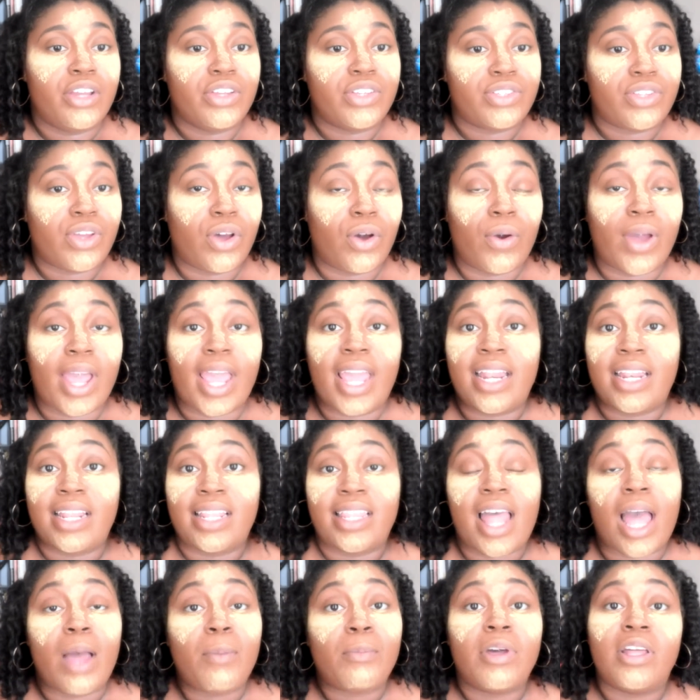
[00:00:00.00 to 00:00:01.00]
So,
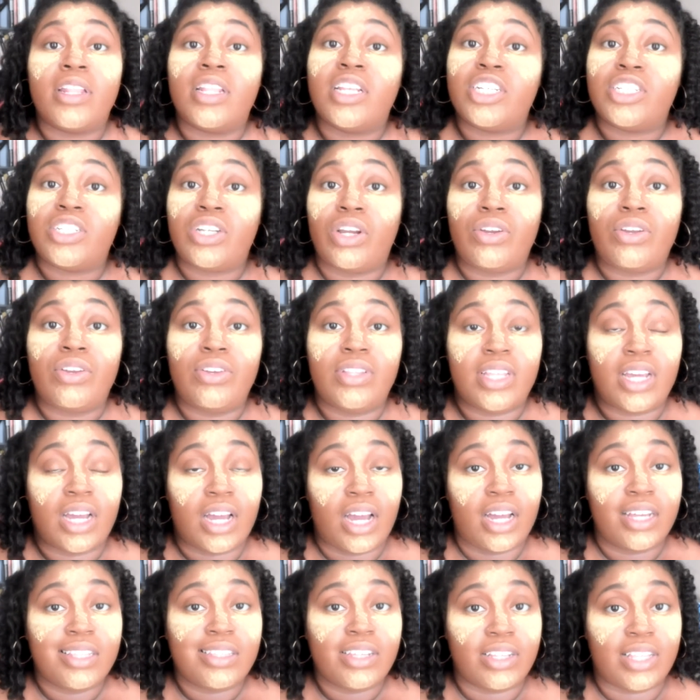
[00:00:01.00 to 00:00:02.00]
and I'm gonna show you
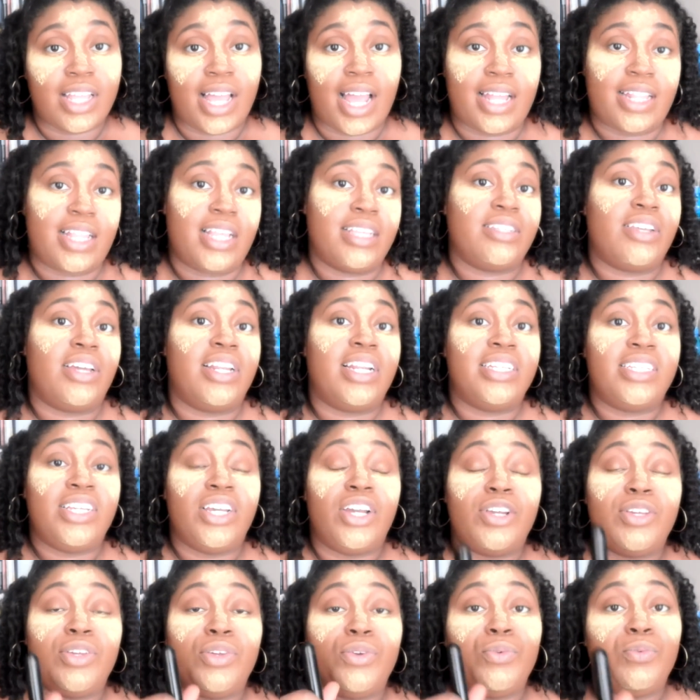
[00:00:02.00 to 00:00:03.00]
the other line that's gonna
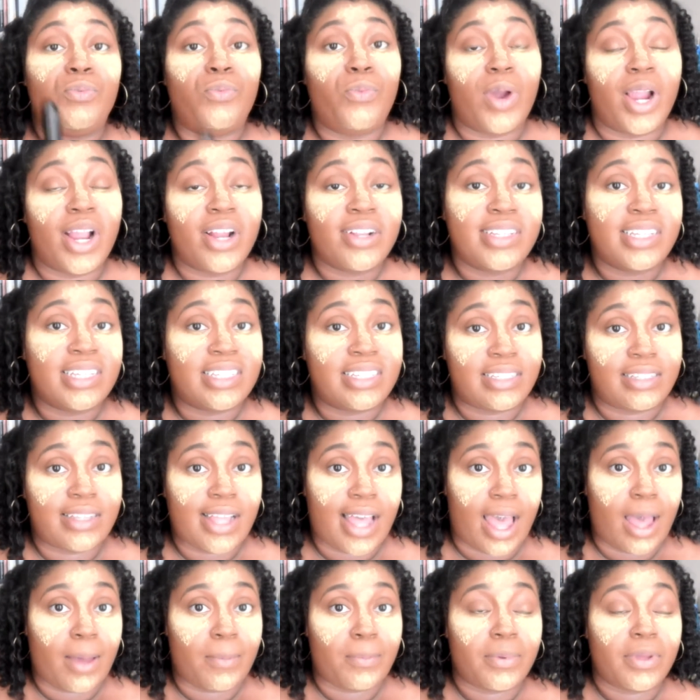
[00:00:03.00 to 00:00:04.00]
tell you where to
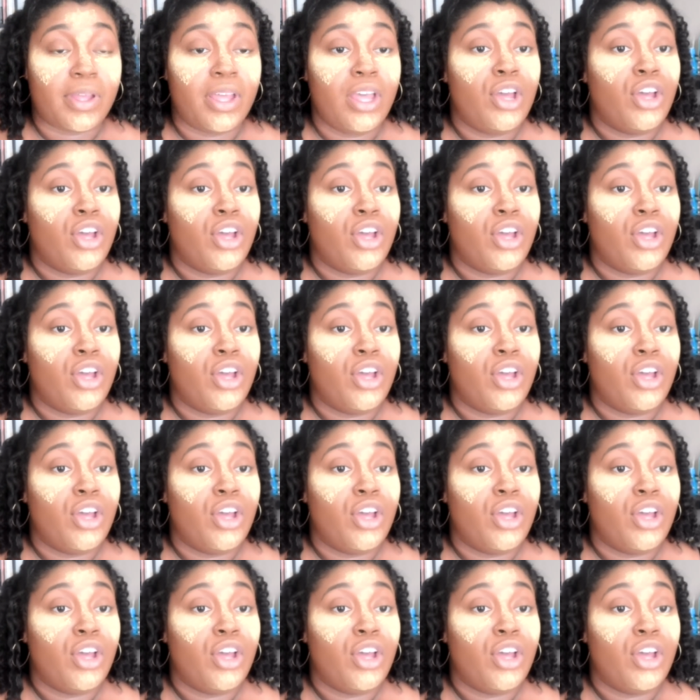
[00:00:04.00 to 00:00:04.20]
stop.